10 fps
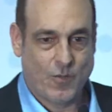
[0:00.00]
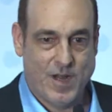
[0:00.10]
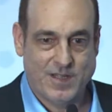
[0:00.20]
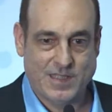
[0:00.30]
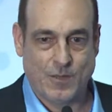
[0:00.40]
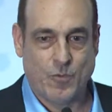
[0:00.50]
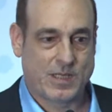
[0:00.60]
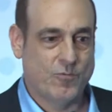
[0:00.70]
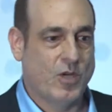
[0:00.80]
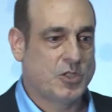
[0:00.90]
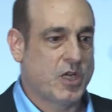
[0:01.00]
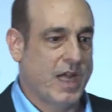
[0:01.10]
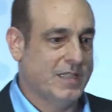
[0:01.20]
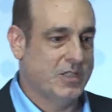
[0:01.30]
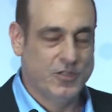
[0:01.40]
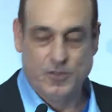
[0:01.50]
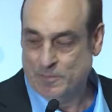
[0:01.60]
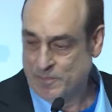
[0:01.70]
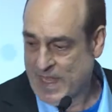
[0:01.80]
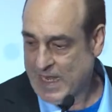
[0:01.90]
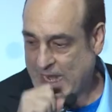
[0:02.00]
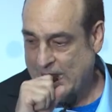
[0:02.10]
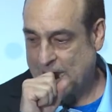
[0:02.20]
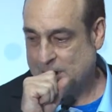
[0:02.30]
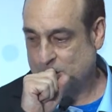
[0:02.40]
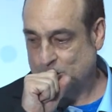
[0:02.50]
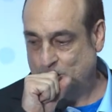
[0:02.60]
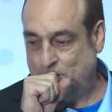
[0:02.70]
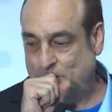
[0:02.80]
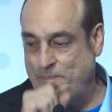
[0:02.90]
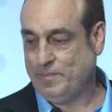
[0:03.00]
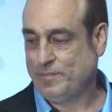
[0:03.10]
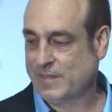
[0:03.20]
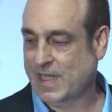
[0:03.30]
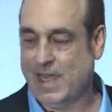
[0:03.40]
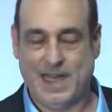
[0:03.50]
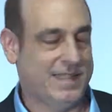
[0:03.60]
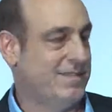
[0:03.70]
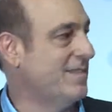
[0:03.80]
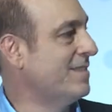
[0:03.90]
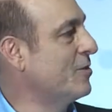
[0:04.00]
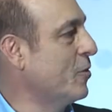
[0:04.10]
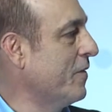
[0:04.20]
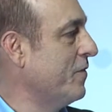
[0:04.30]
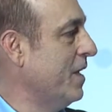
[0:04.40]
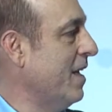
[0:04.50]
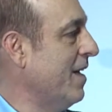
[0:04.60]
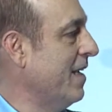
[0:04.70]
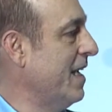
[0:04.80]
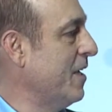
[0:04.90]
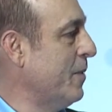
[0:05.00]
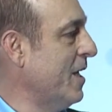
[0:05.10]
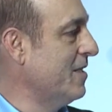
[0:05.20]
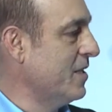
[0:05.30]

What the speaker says: around and I said, what should I do? And I sort of hit upon